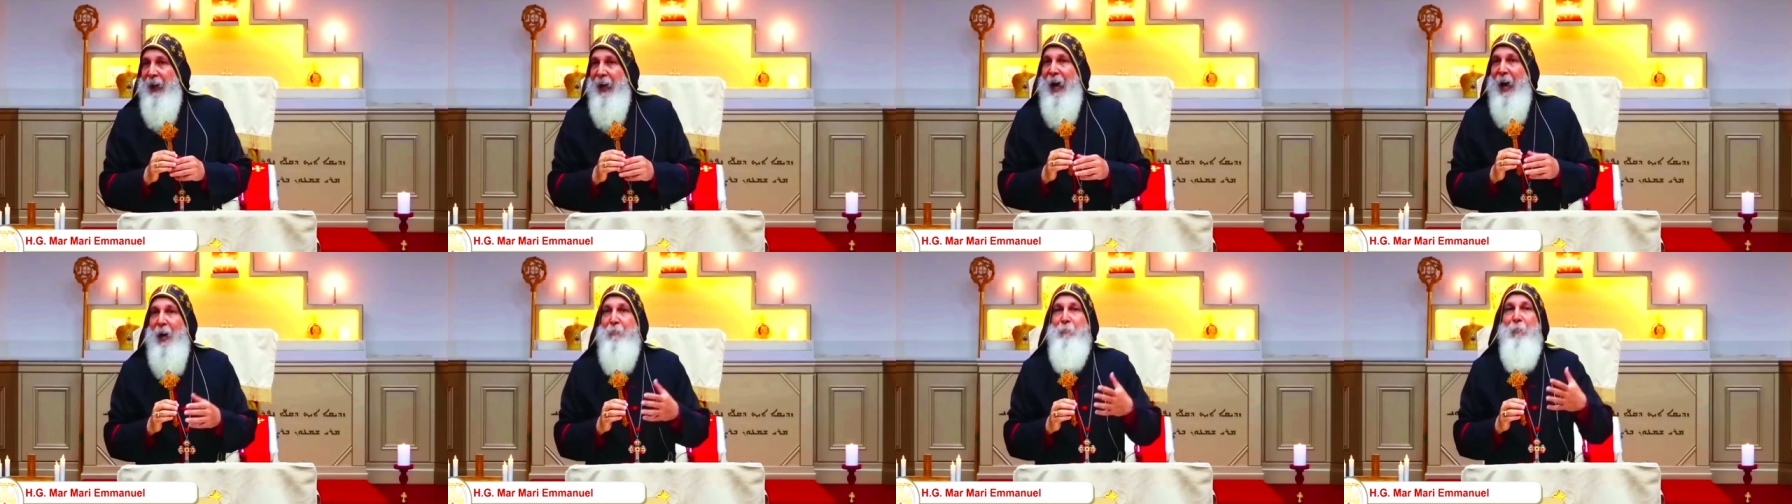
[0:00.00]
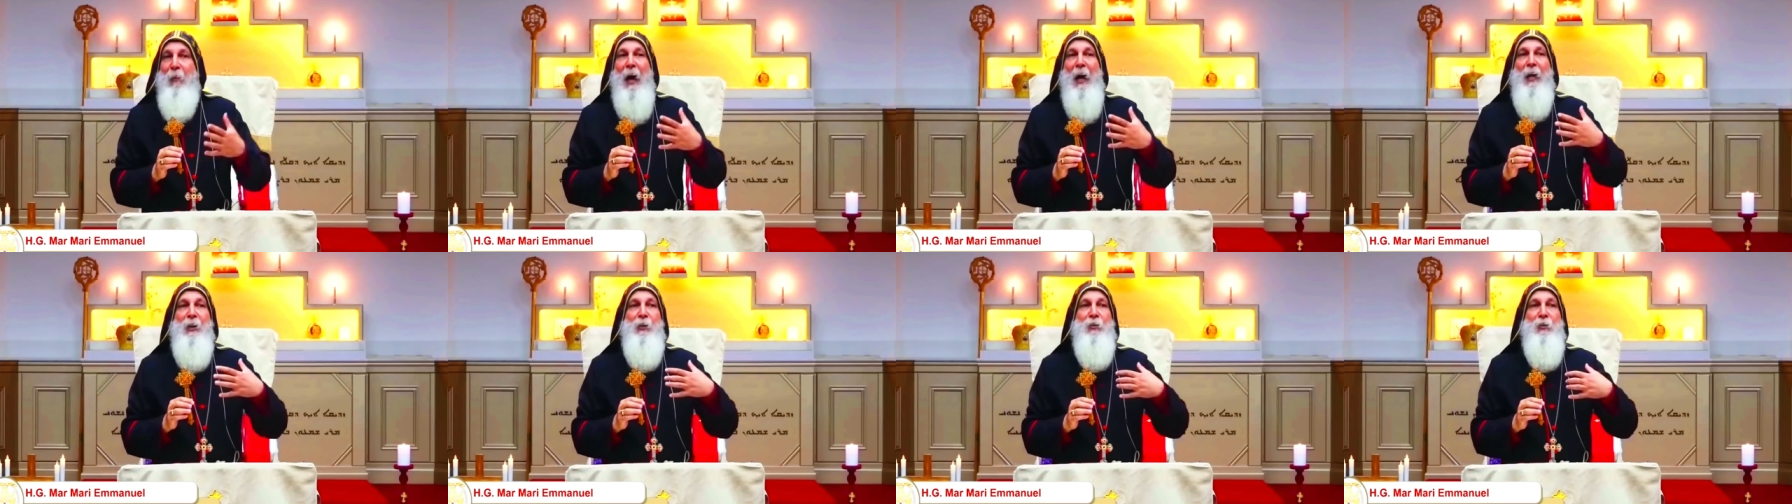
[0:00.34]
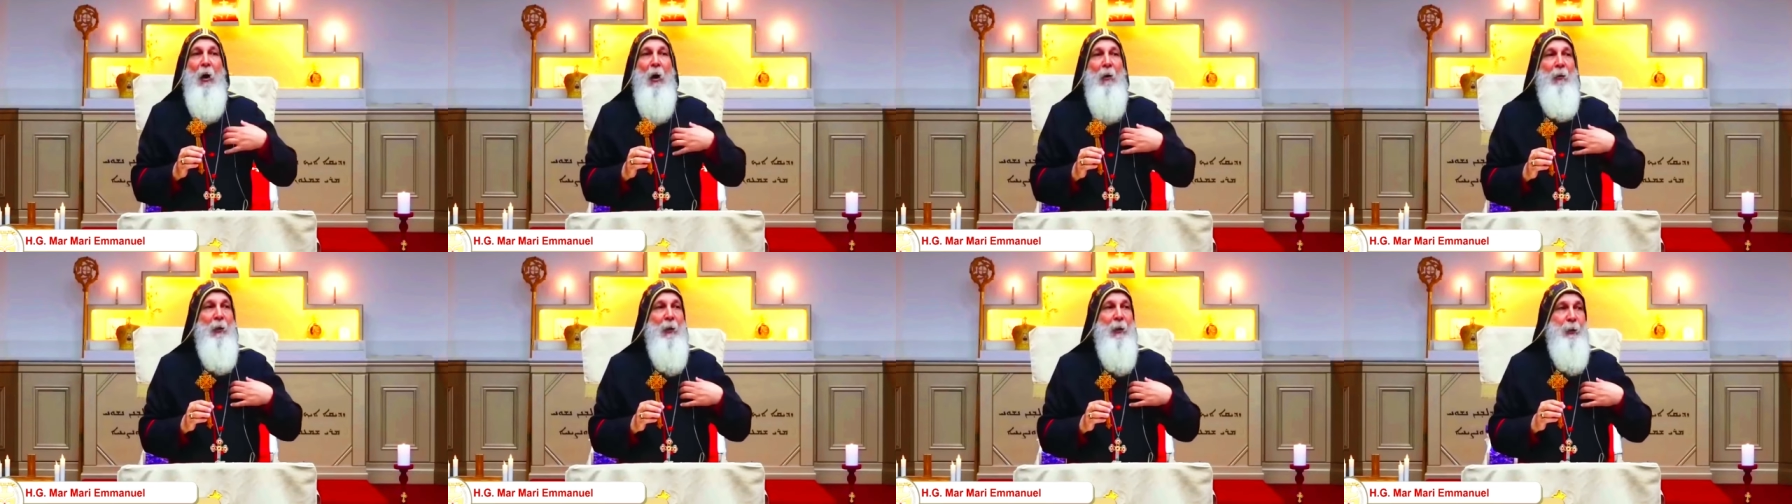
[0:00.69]
and my
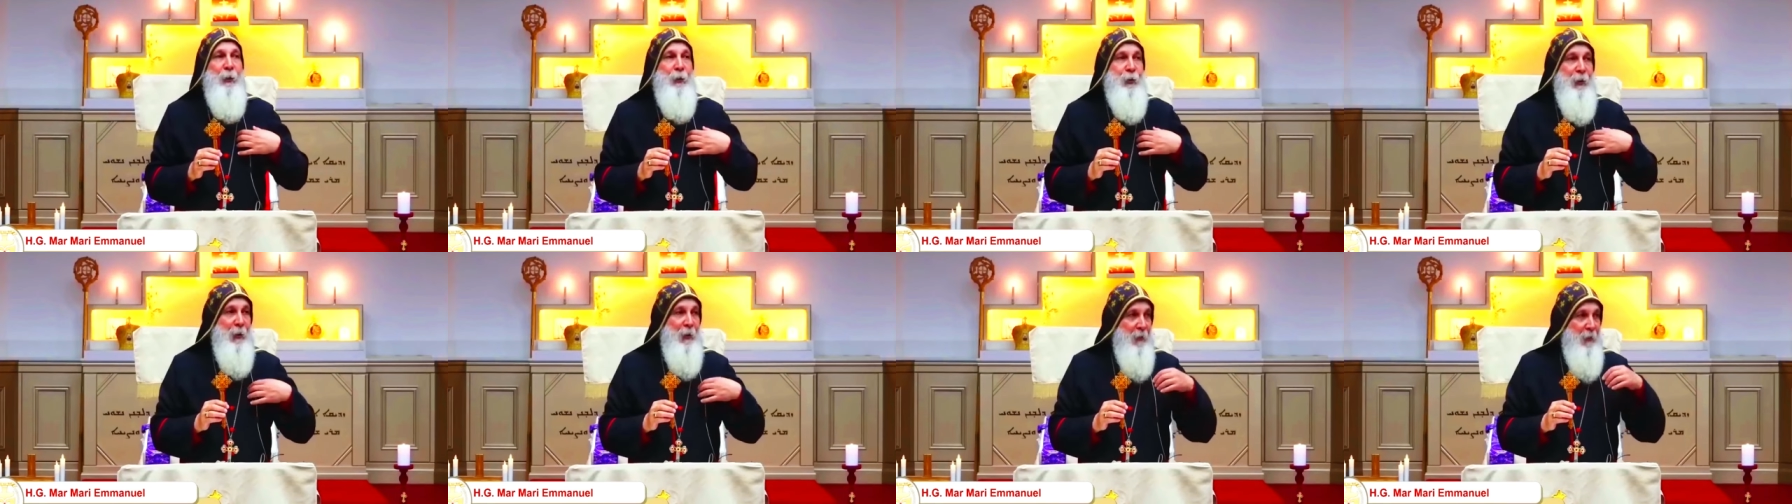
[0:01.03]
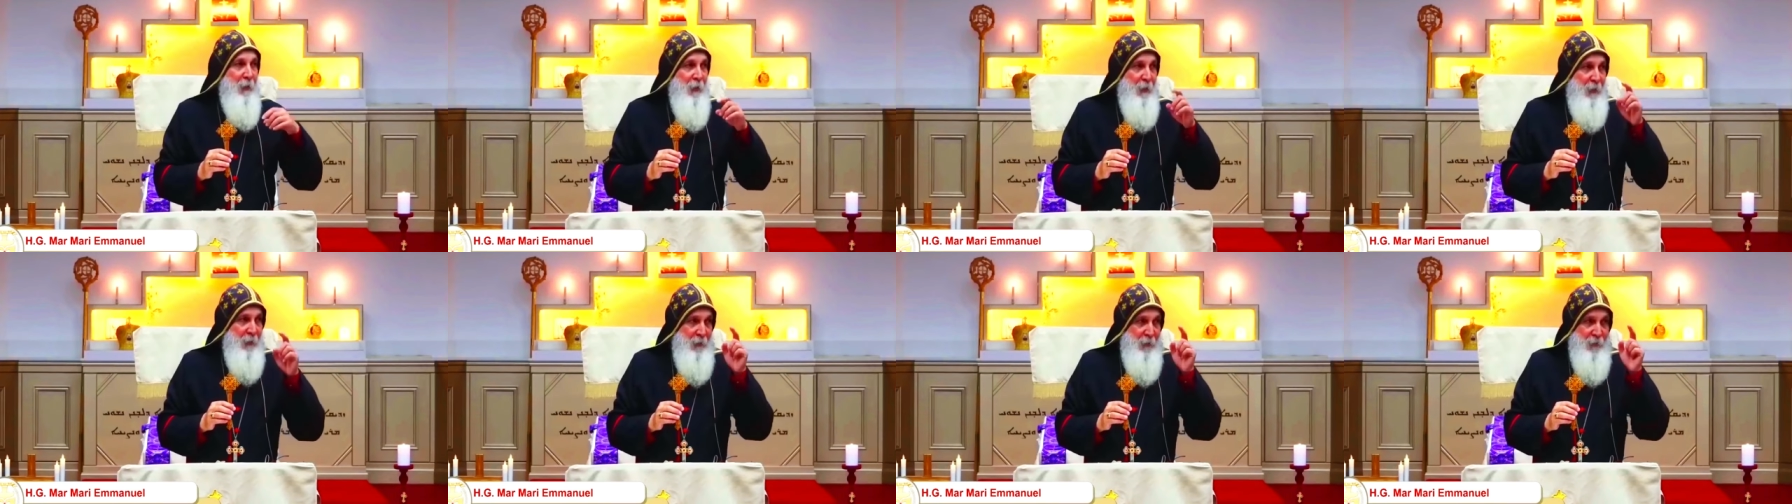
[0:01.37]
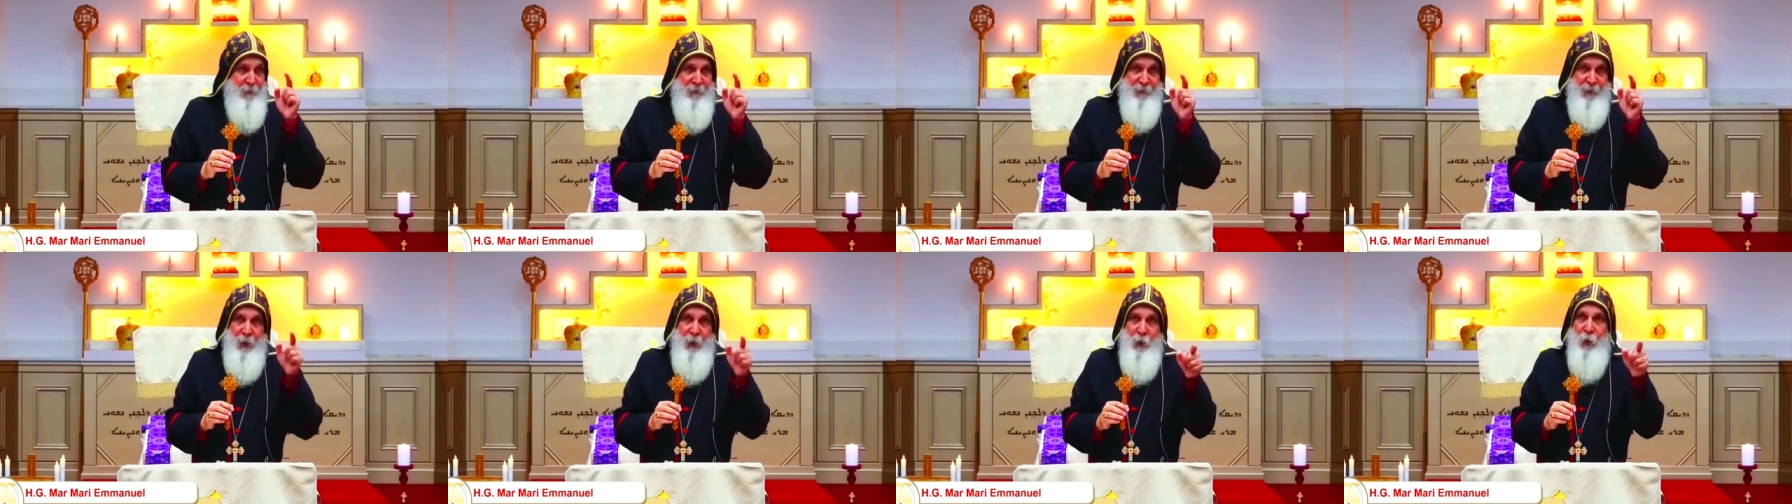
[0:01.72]
knowledge
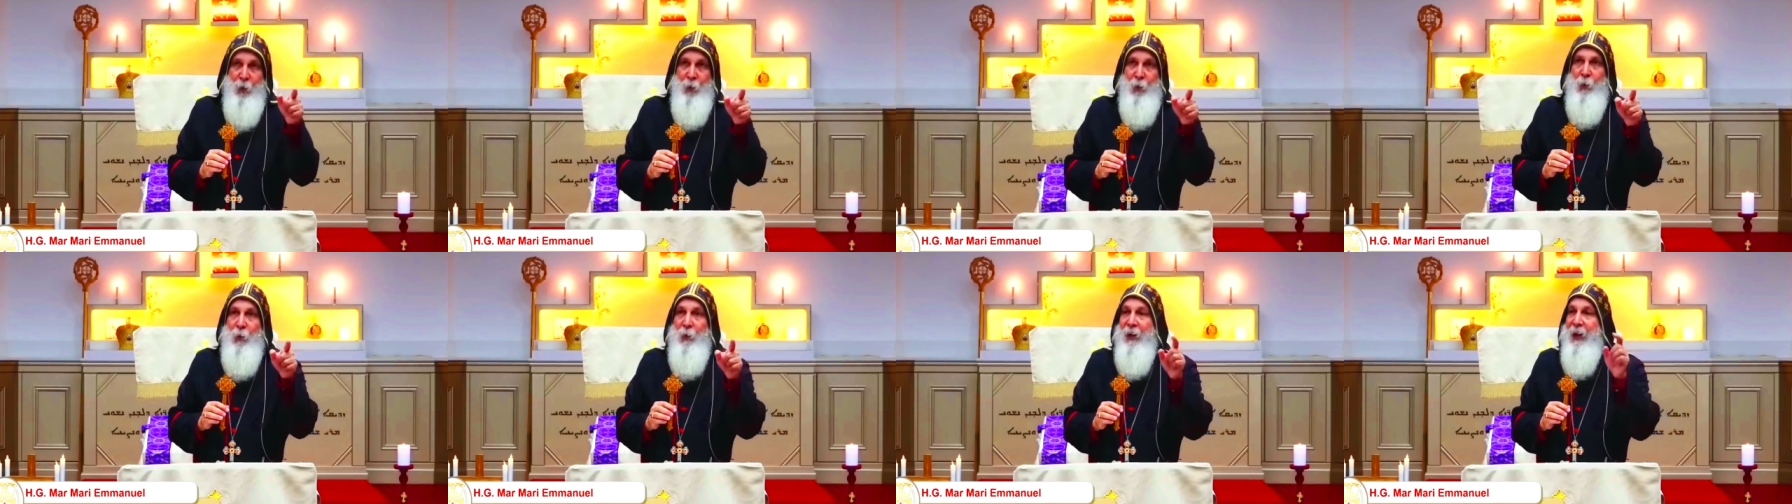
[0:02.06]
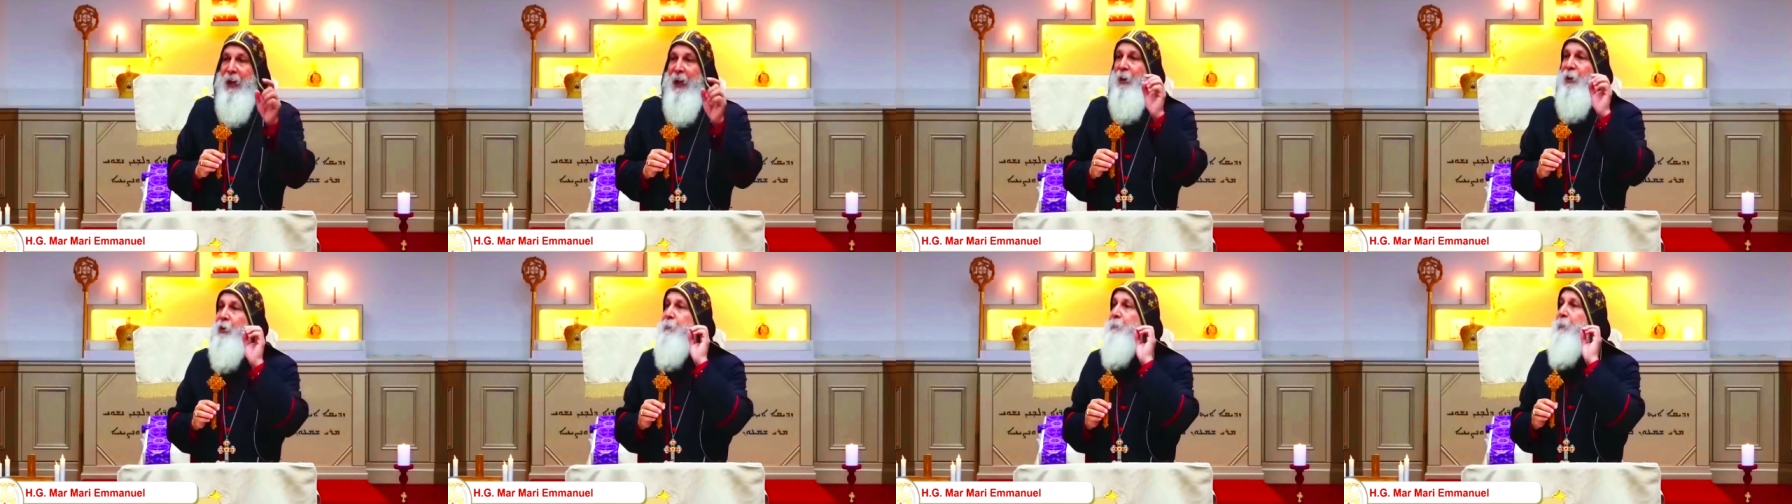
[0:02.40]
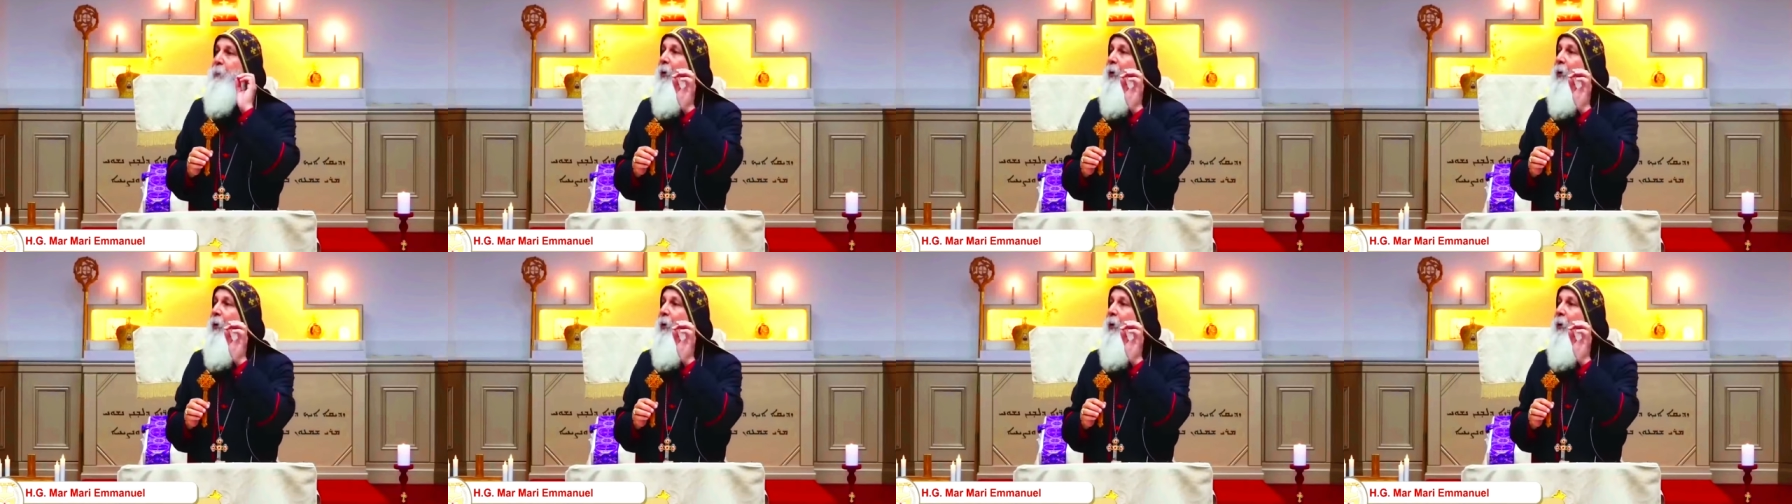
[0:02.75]
for you is